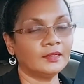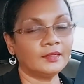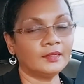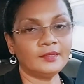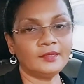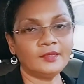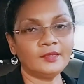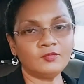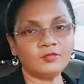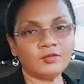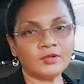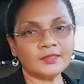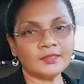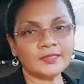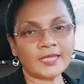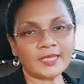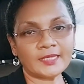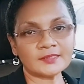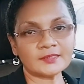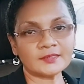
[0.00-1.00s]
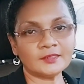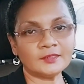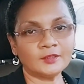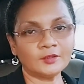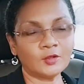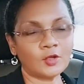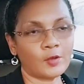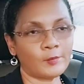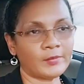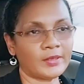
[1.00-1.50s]
Leave a nice little
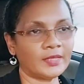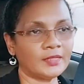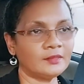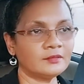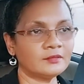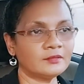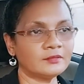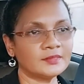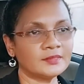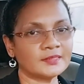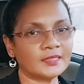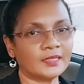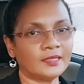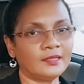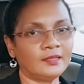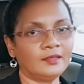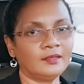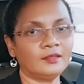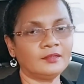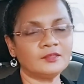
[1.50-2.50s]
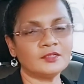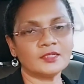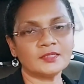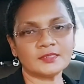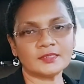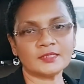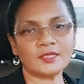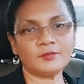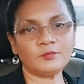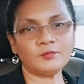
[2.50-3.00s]
comment to say,
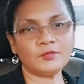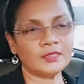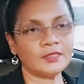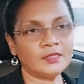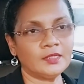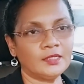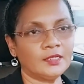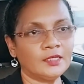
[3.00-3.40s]
just give me,